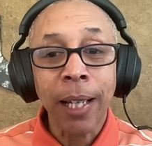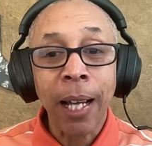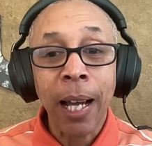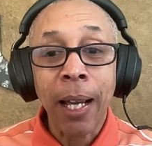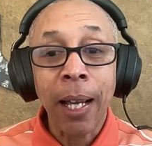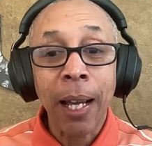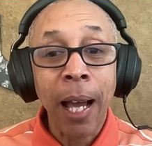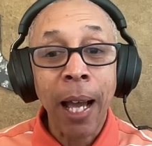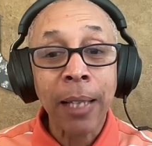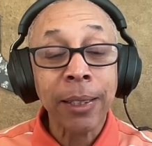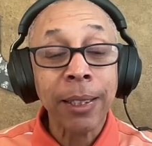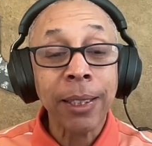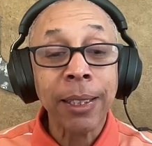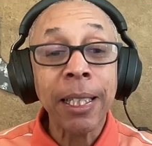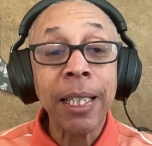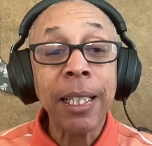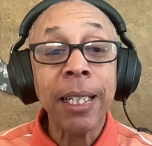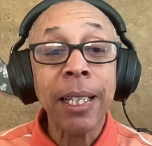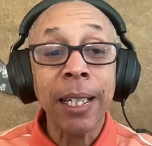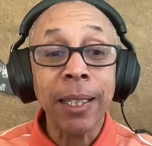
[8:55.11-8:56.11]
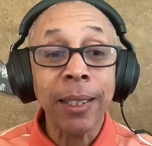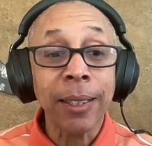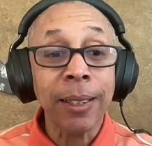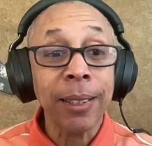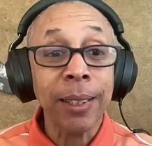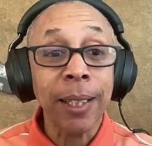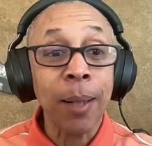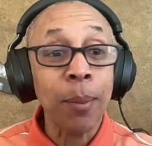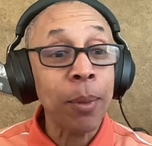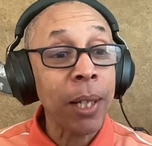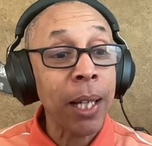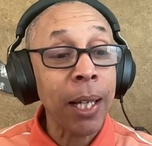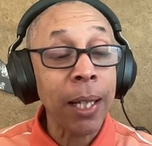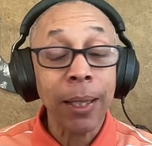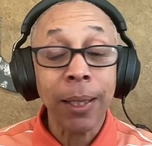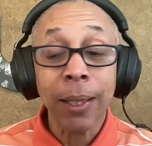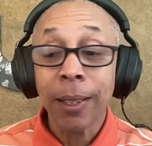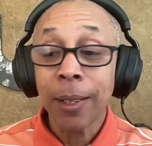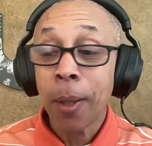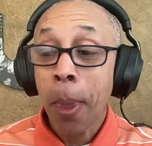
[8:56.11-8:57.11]
I see this, and I'm
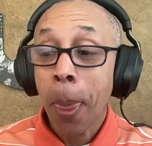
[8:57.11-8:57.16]
like,